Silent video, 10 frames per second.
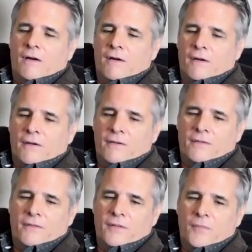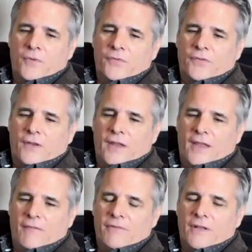are the most
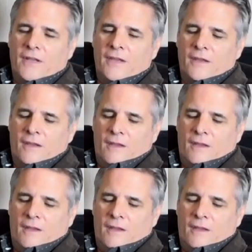heavily